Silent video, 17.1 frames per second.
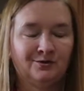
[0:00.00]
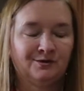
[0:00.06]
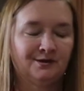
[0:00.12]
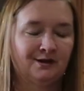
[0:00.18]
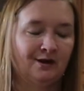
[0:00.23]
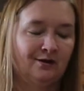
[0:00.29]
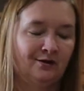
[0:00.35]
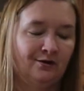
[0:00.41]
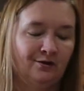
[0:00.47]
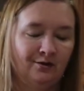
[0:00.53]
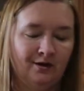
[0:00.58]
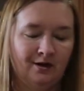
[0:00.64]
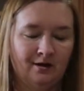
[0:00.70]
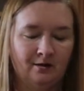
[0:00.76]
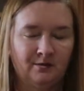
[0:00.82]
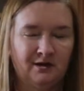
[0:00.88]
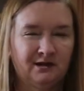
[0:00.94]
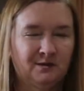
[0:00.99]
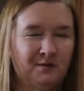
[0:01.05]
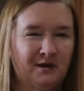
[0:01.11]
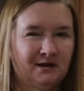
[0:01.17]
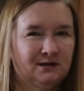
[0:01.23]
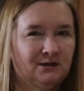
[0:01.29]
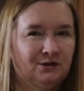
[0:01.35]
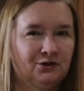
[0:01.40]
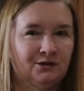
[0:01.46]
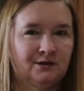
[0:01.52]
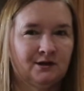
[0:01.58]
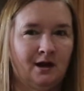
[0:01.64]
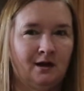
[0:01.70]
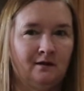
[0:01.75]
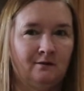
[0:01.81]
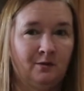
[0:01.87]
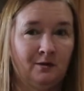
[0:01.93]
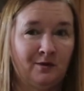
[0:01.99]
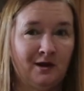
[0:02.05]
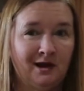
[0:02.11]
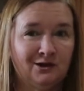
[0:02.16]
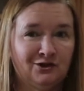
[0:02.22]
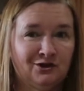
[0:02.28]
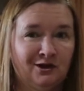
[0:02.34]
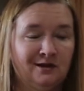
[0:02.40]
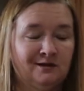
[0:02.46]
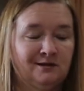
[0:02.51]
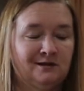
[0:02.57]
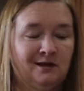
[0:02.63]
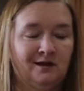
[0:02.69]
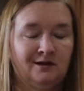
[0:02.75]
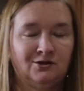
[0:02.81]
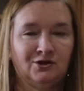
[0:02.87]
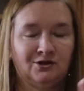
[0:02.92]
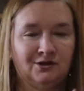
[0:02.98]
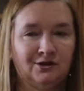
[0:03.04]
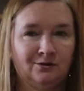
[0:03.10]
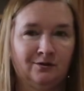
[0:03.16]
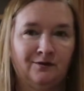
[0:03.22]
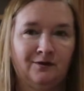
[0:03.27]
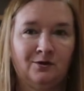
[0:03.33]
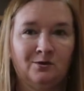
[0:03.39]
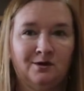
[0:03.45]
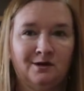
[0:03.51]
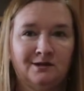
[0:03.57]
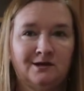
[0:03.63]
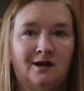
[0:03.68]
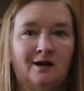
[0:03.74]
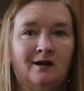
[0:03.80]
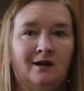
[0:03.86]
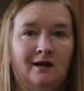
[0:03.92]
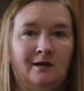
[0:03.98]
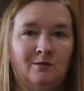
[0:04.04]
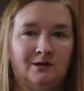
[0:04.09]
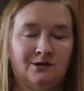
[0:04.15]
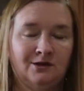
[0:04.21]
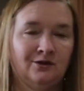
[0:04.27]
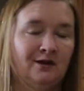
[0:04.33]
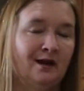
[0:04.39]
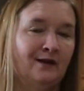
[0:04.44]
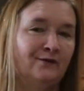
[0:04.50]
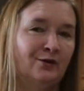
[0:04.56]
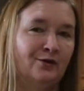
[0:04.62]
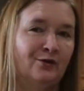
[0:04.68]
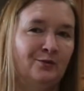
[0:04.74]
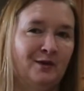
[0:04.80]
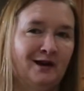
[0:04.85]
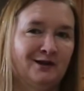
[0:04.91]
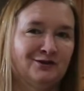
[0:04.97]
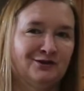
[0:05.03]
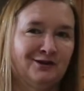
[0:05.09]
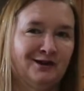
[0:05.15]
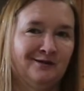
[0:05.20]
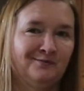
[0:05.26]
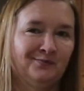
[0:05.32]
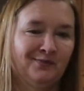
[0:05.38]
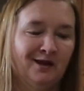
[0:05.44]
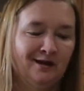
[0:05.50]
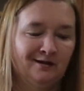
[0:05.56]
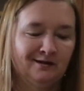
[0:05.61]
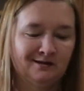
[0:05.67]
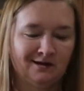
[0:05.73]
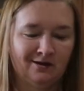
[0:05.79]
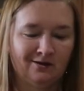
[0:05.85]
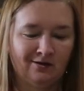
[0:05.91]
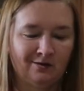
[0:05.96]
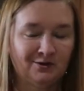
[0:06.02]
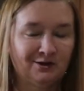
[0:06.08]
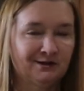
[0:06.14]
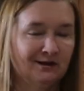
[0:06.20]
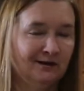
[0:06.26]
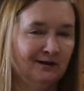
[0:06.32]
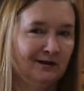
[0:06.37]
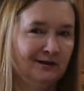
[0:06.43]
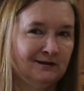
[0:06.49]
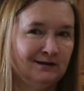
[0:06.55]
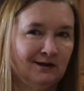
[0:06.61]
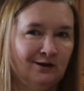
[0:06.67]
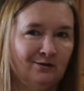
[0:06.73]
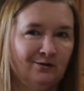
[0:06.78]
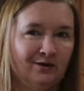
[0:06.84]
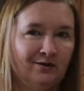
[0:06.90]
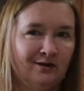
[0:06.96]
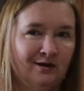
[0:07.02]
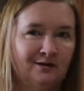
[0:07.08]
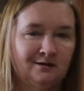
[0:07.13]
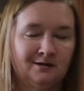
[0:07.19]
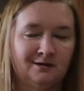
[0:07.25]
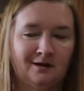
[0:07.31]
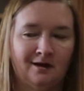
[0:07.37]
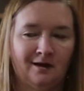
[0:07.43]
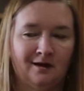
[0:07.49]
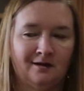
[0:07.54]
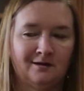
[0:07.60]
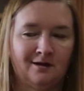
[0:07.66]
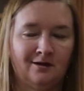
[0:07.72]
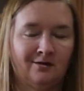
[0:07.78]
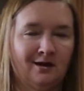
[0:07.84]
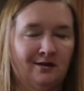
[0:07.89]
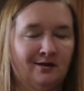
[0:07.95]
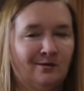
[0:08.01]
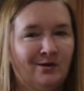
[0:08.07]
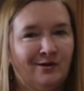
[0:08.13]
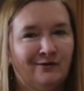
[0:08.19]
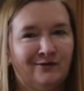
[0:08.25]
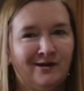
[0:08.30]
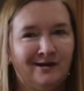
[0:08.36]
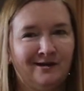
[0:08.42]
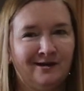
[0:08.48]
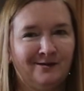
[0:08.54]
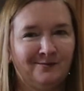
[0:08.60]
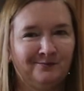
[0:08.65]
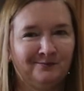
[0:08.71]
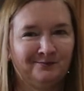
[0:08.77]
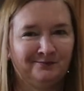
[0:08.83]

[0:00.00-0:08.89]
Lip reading: So it's best to just kind of be patient and just do a few at a time until you have your whole batch done. So I'm just going to continue with this and I'll get them all fried up.